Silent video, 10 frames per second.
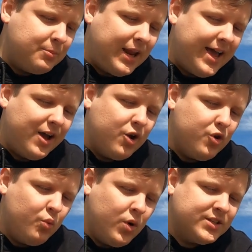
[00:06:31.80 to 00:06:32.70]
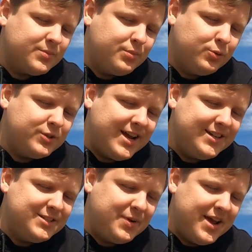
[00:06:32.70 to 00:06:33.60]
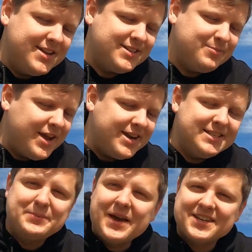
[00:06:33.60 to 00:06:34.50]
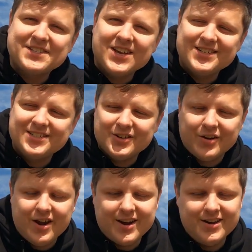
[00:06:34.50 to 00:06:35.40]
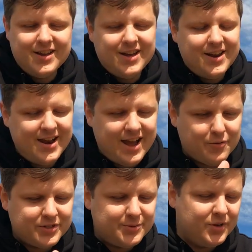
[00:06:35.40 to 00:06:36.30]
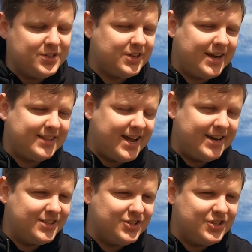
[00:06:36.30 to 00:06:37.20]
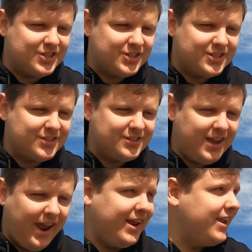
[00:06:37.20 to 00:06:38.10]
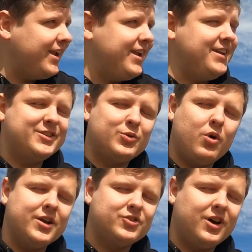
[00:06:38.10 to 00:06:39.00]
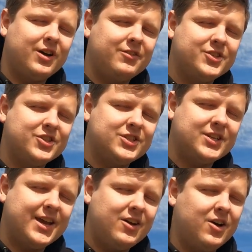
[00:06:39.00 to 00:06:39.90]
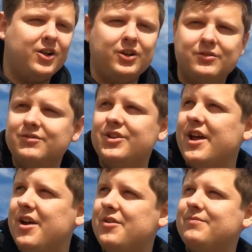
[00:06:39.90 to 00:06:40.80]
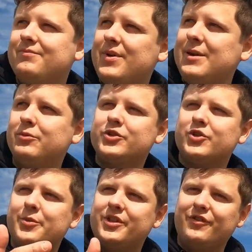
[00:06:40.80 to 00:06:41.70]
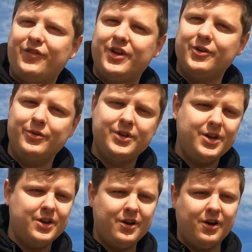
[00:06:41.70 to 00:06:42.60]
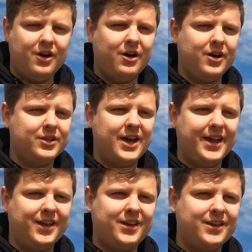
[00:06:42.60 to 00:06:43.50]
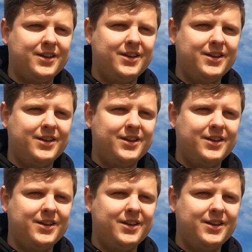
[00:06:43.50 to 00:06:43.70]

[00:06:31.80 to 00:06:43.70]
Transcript: player who once pulled down his pants and bared his backside to the crowd. Now, a response like that is just, it's quite childish. It's saying, oh, you know, people storming the field are like